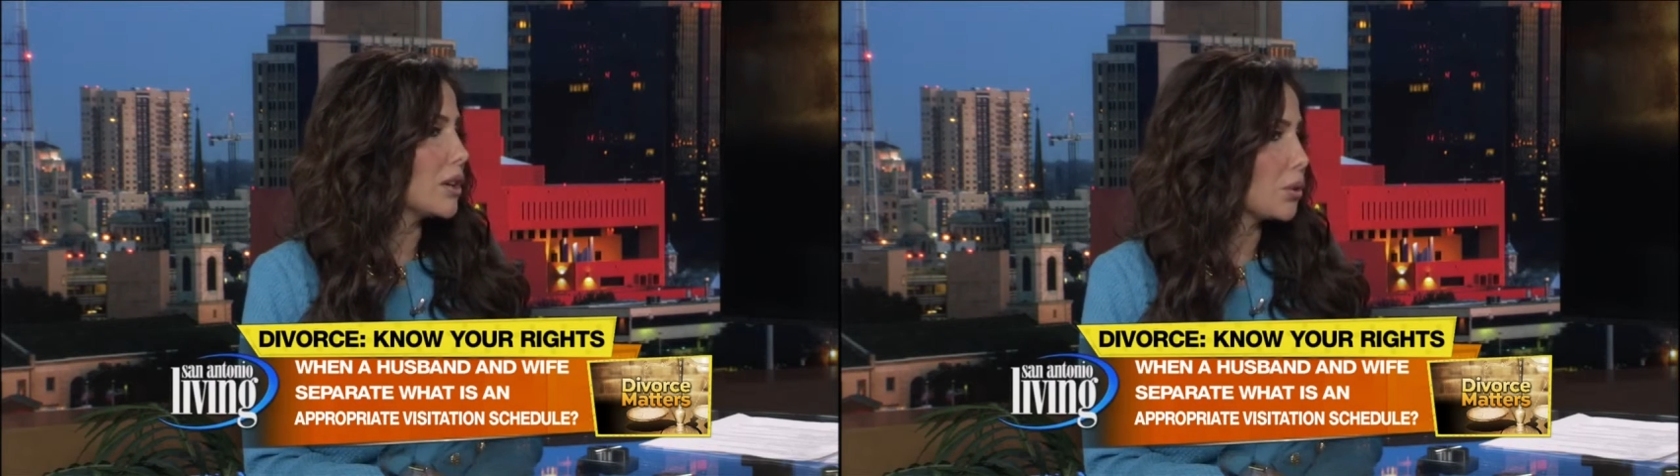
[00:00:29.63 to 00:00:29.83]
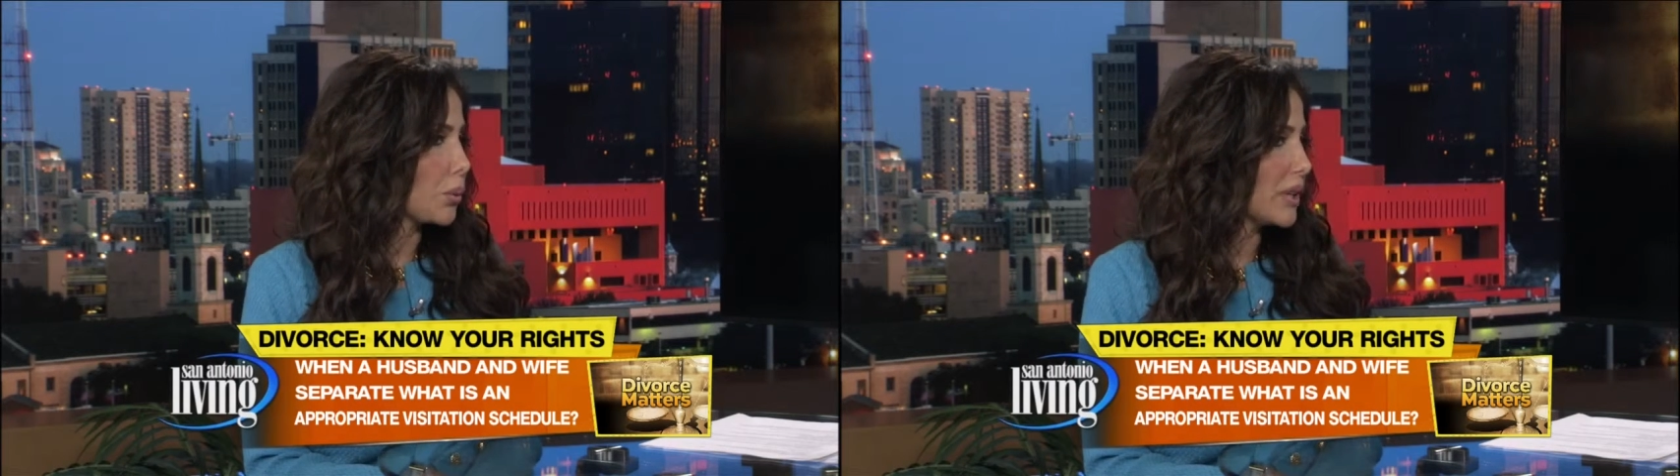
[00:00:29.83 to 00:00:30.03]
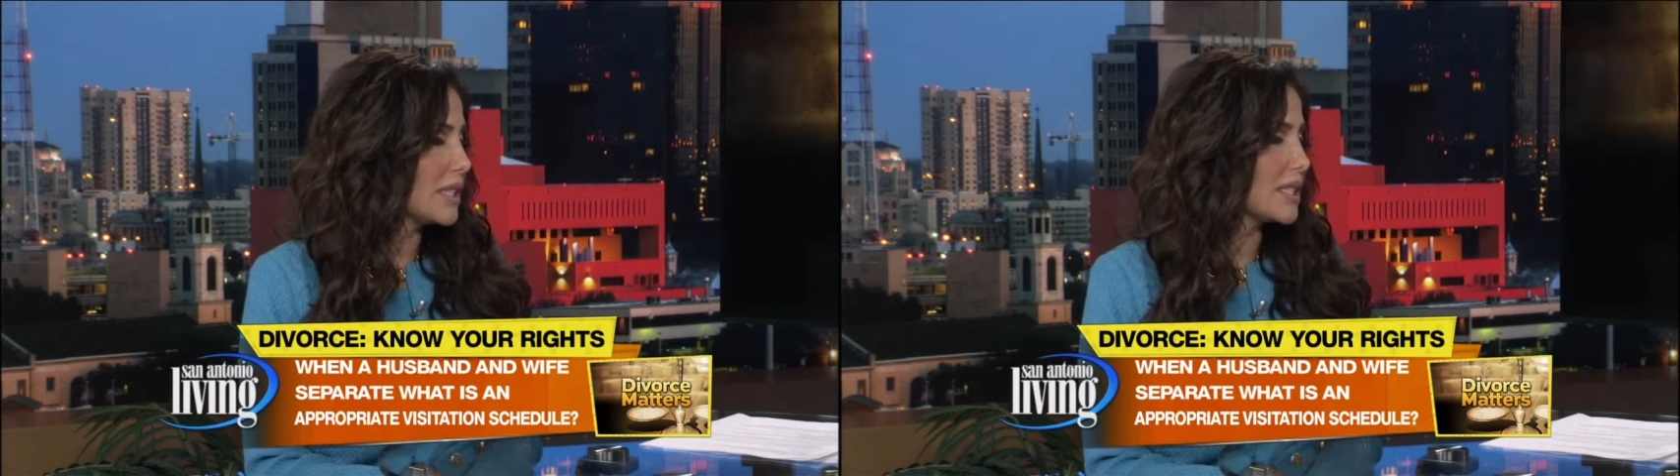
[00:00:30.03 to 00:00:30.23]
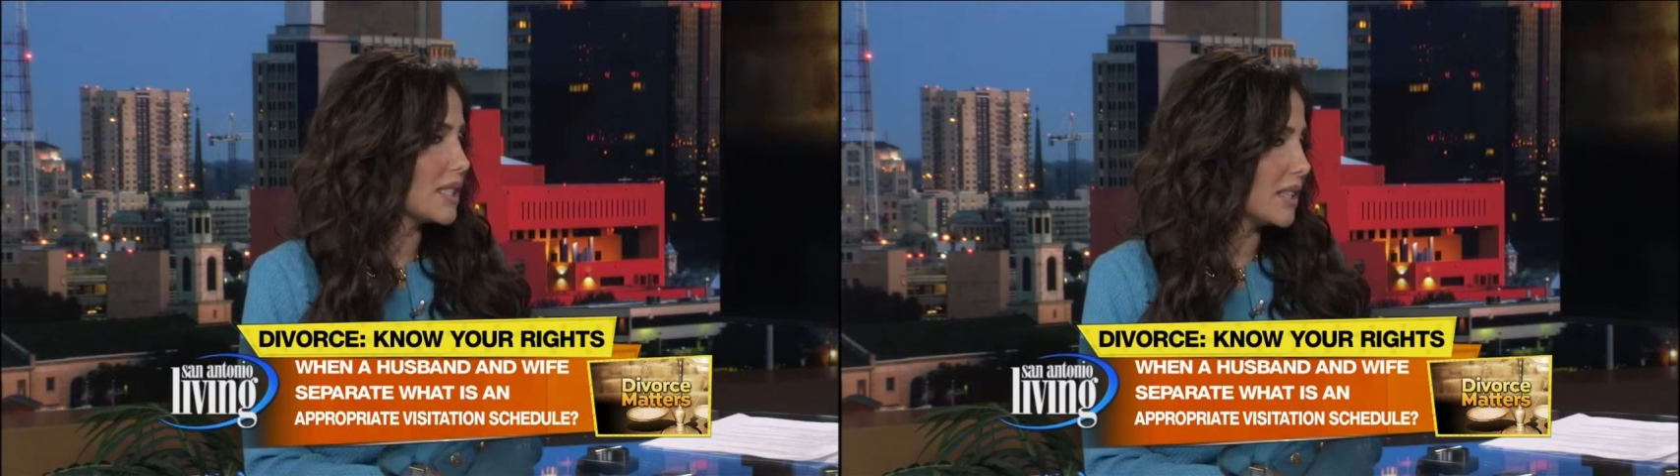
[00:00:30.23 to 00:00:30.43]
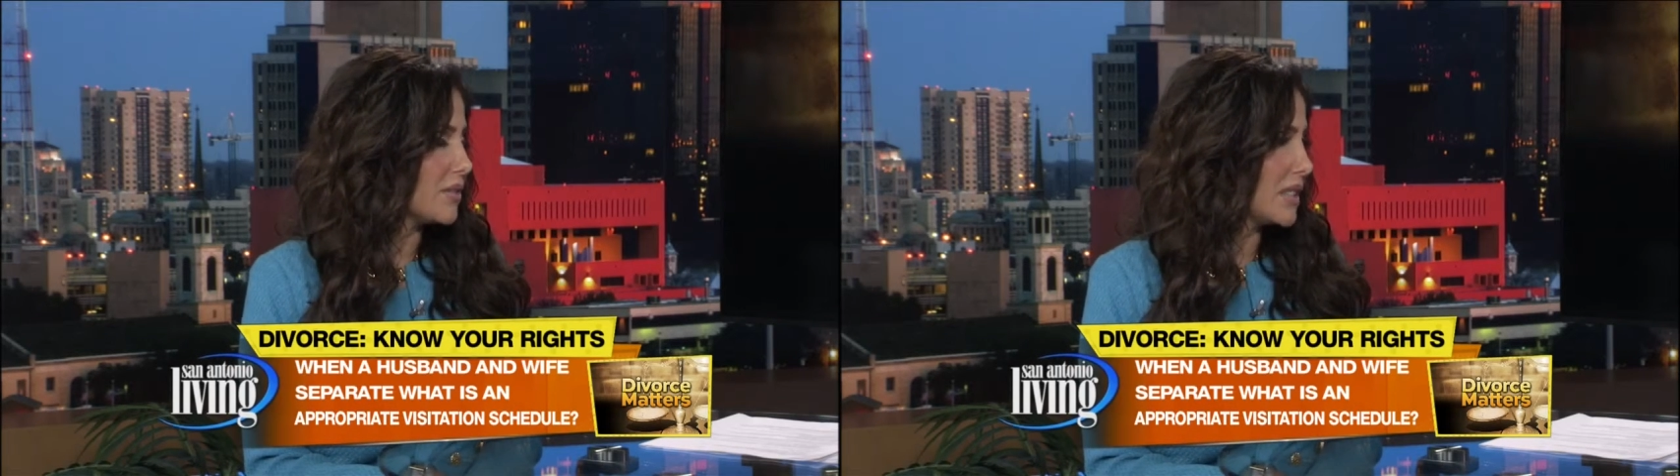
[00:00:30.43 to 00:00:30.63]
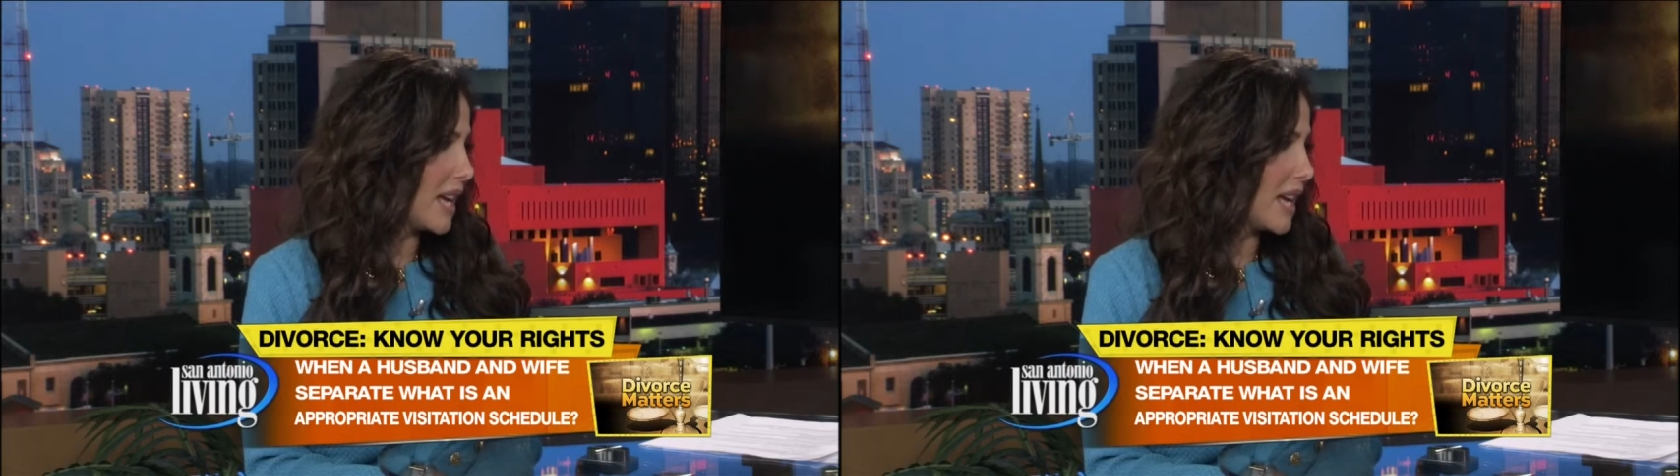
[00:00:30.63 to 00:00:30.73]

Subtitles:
agrees to give